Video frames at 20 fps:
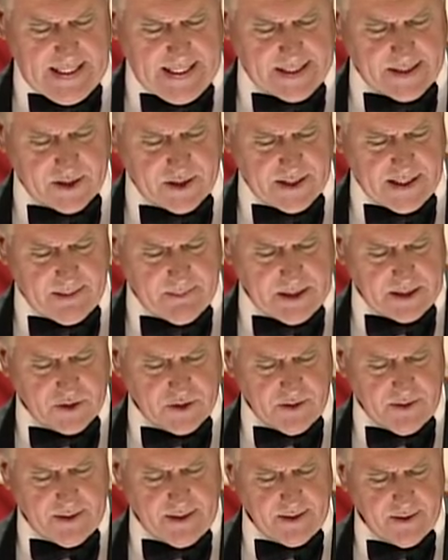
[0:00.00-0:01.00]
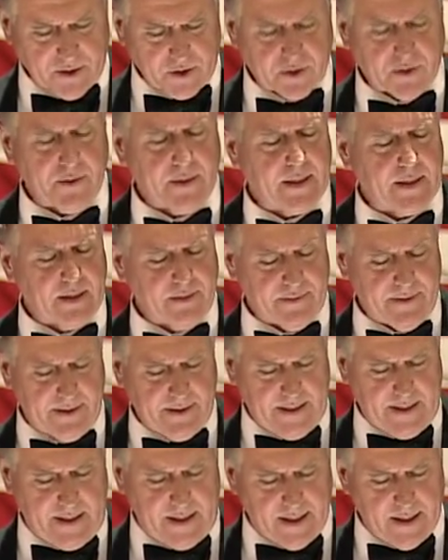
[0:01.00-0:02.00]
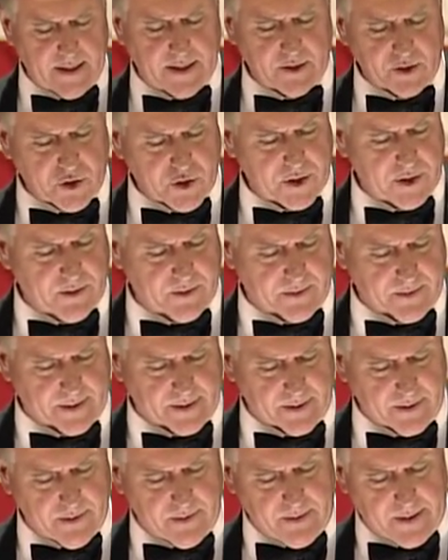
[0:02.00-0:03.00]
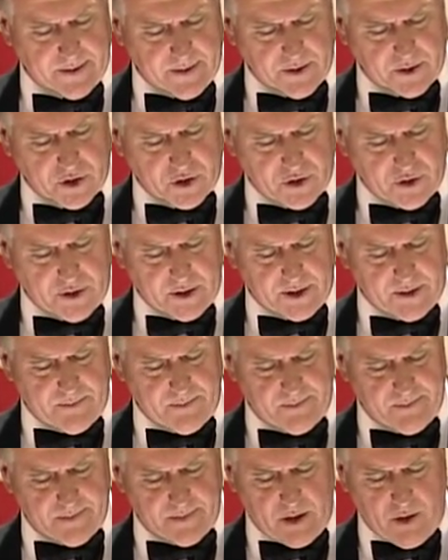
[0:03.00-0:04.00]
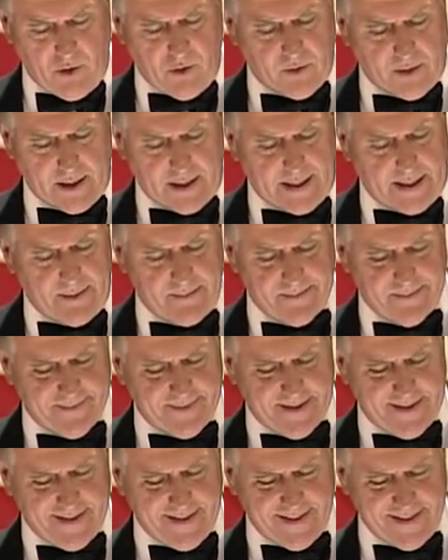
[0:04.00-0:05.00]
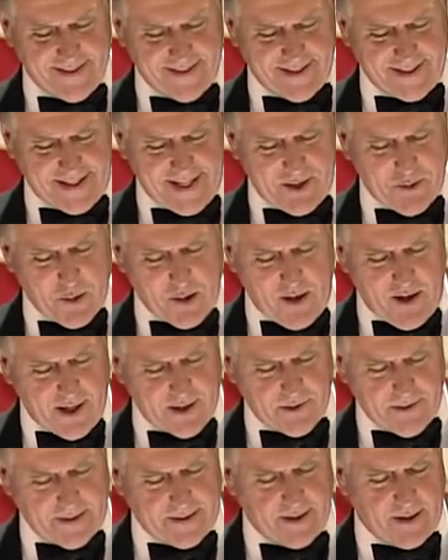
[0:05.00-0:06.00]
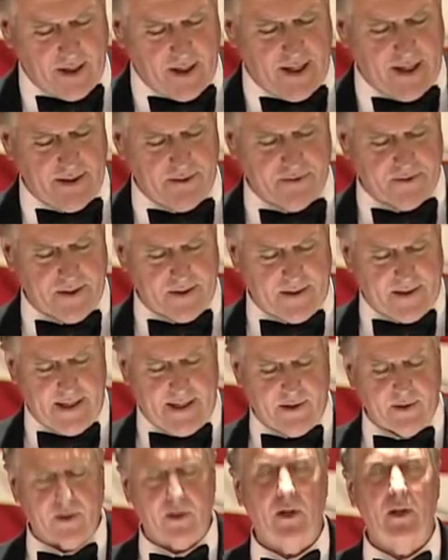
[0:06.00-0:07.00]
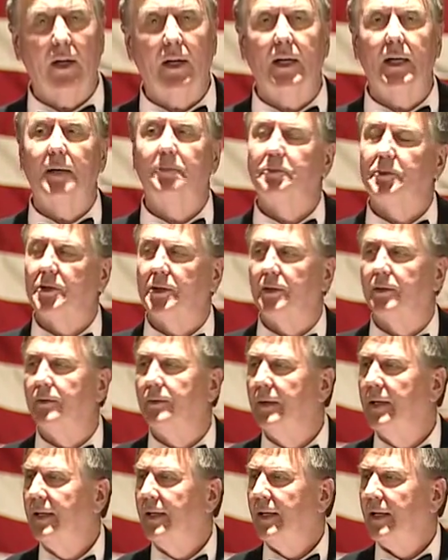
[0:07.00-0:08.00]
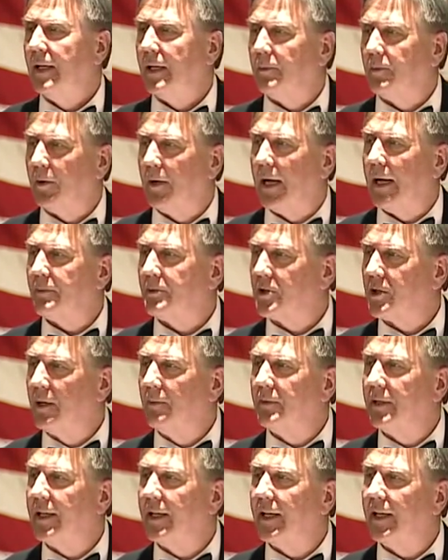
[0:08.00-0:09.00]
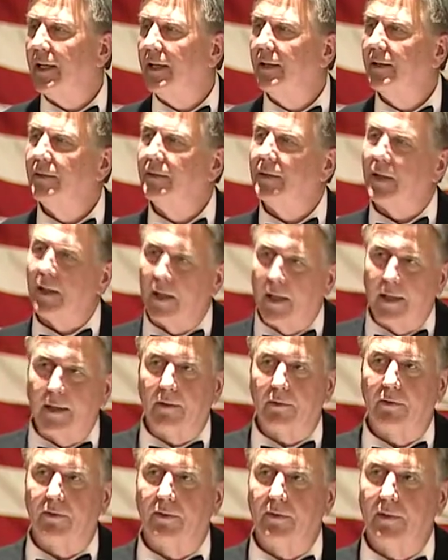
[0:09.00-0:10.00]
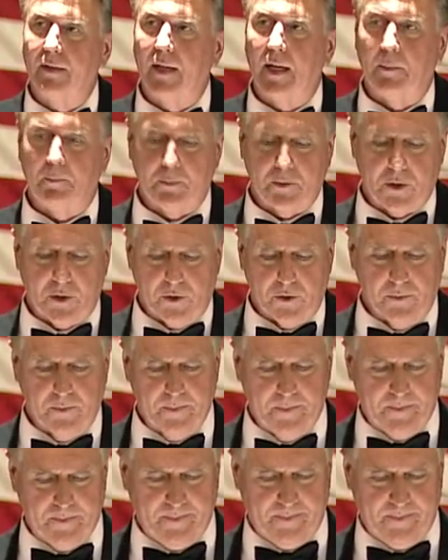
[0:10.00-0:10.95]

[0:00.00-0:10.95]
I could see on my studio screen the very young children who understood only that they were honoring a life that they could look up to and perhaps someday live up to.